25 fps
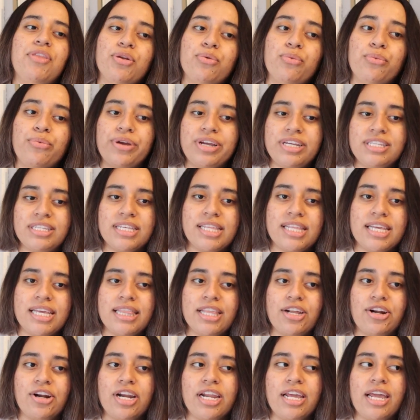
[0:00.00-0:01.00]
then recently,
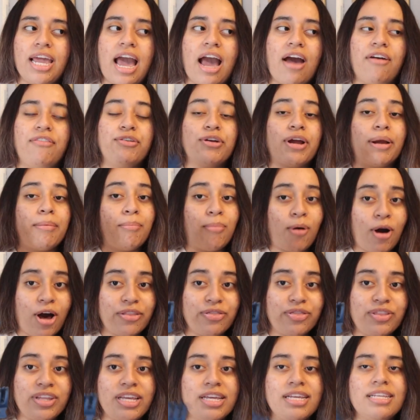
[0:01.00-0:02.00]
literally after I
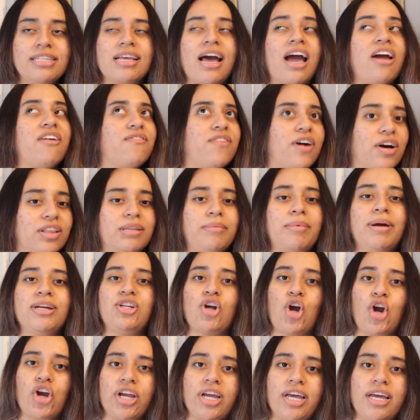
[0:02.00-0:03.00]
bought these, I found them at
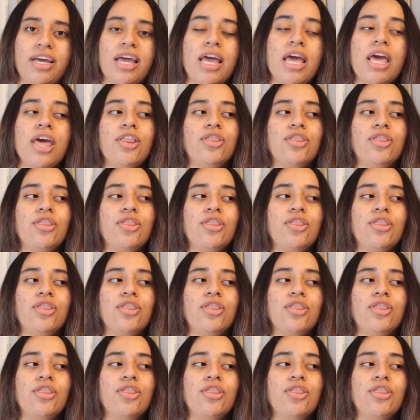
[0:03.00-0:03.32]
Target.